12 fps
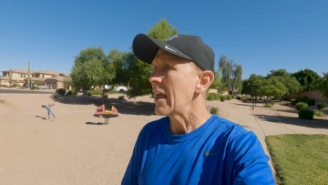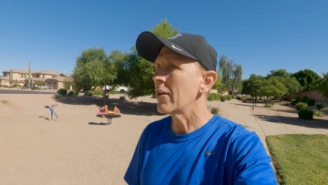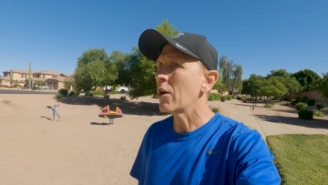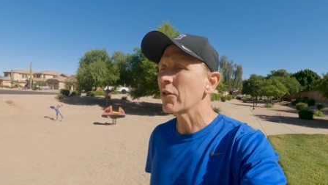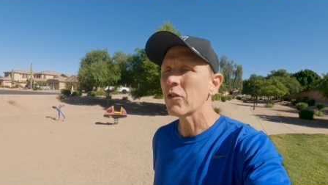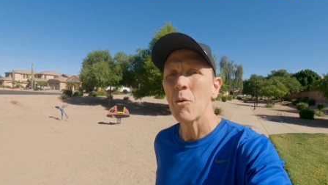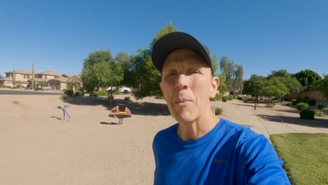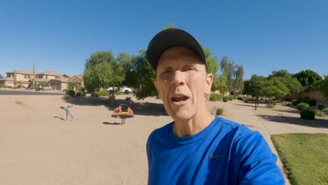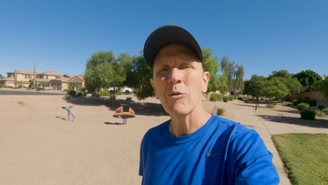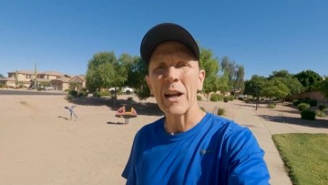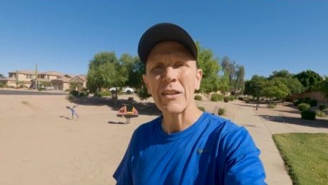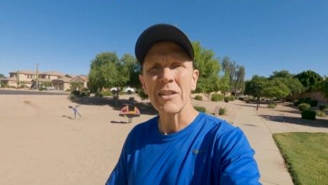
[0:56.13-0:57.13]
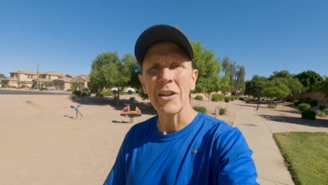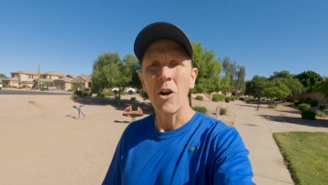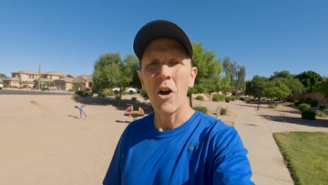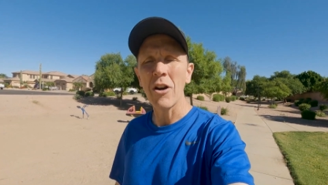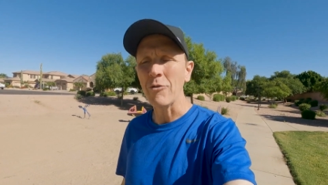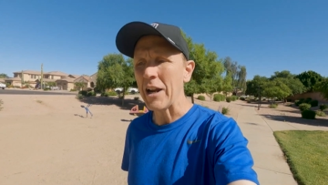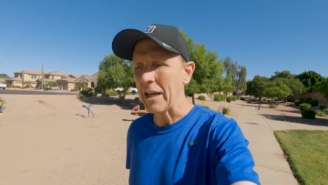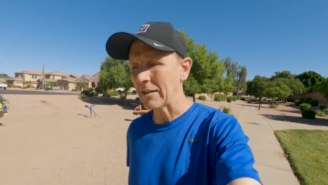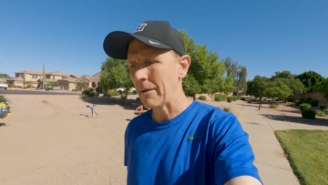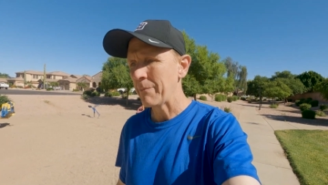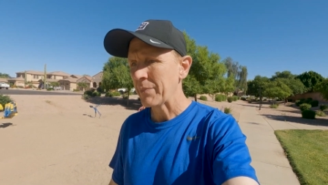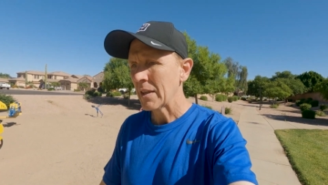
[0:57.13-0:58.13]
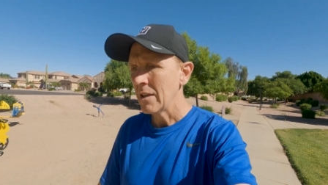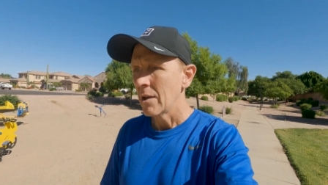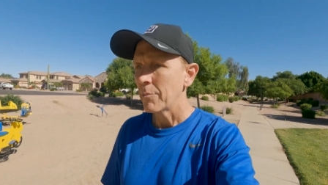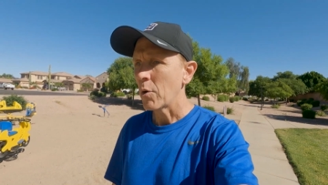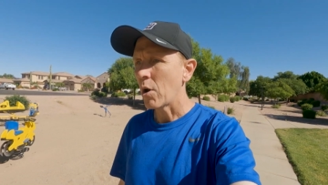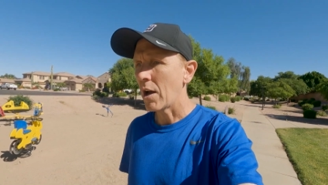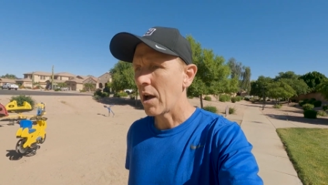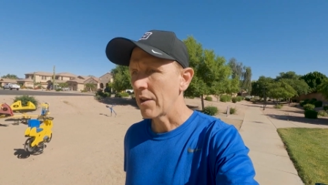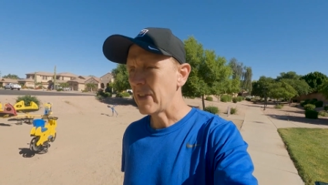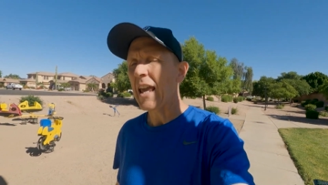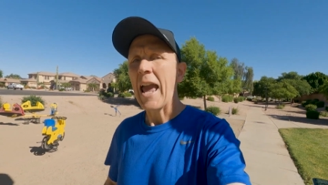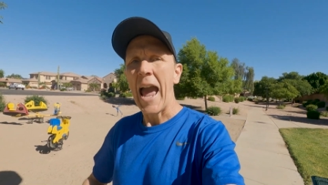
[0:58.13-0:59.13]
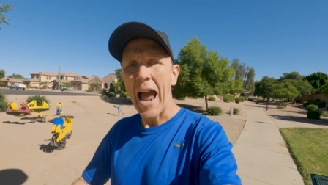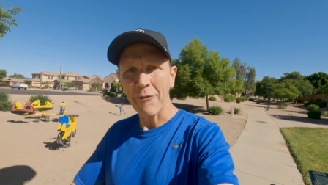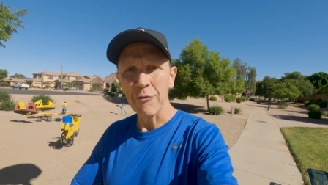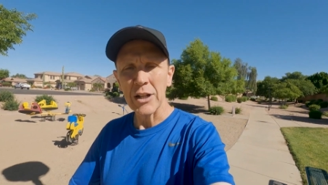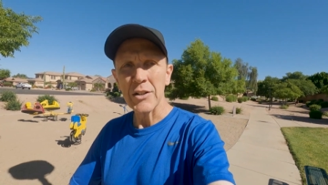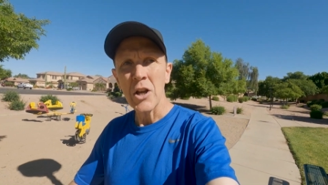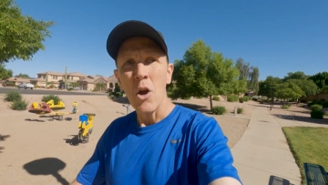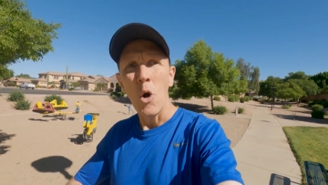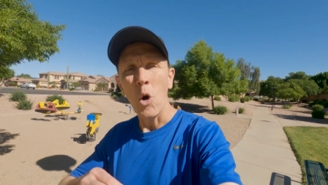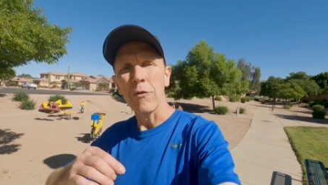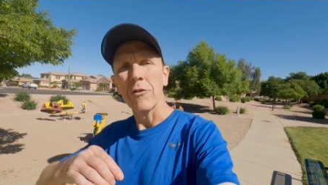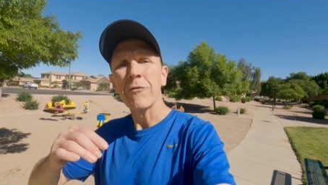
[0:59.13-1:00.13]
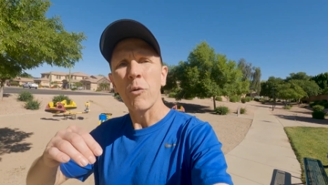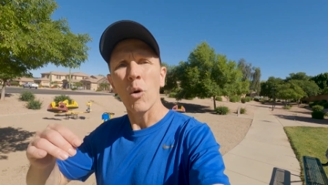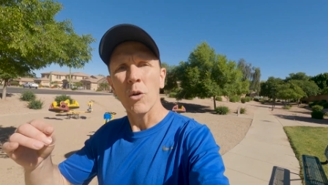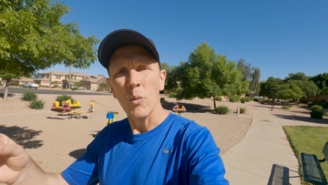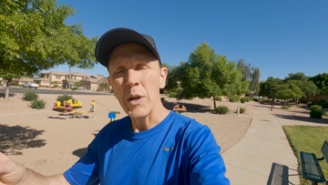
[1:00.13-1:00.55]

And then also my resting heart rate, uh, the average over four